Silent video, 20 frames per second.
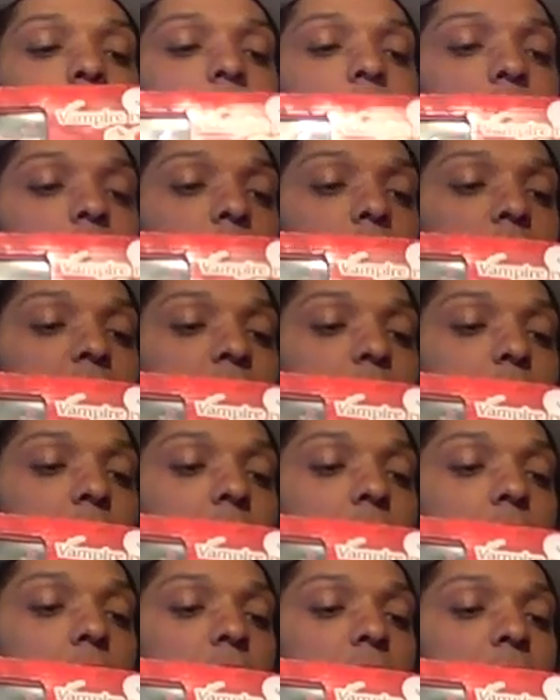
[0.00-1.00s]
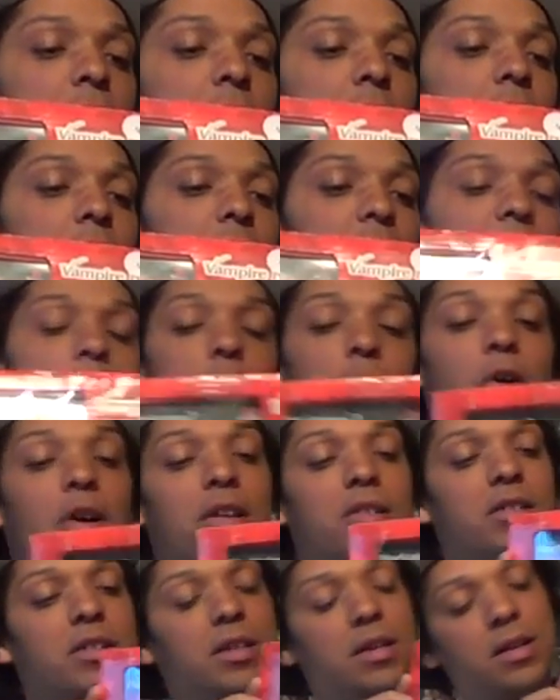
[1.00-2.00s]
I'd love to obviously buy it off you for that
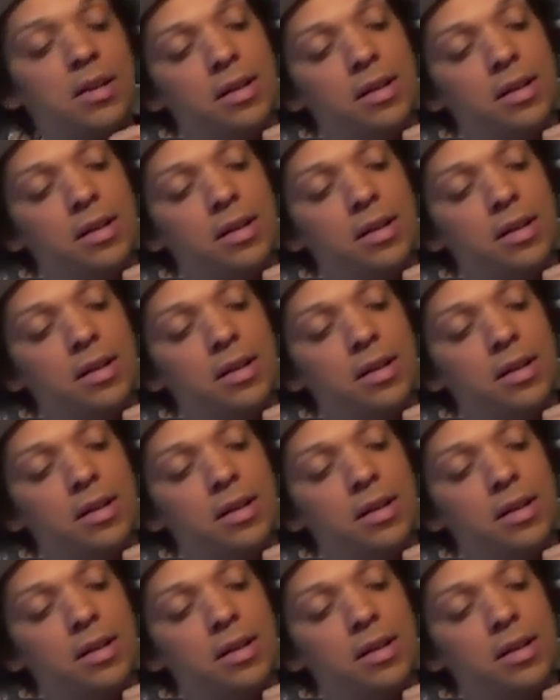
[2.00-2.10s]
price.